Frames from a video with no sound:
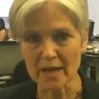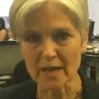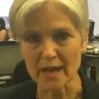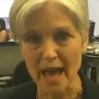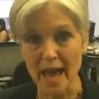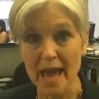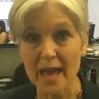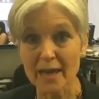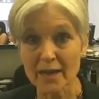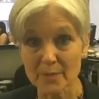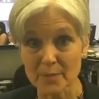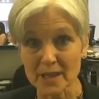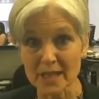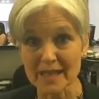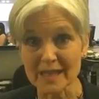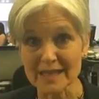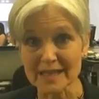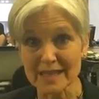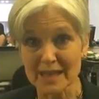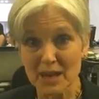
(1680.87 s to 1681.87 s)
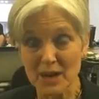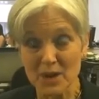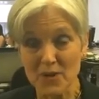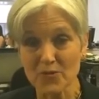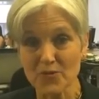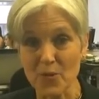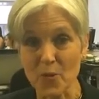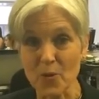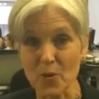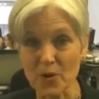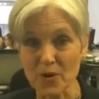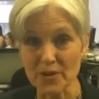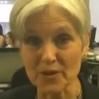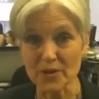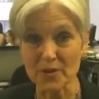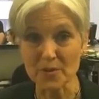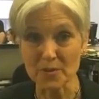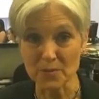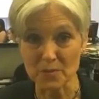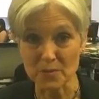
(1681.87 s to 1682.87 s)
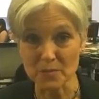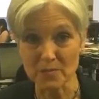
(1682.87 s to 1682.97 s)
enemies for the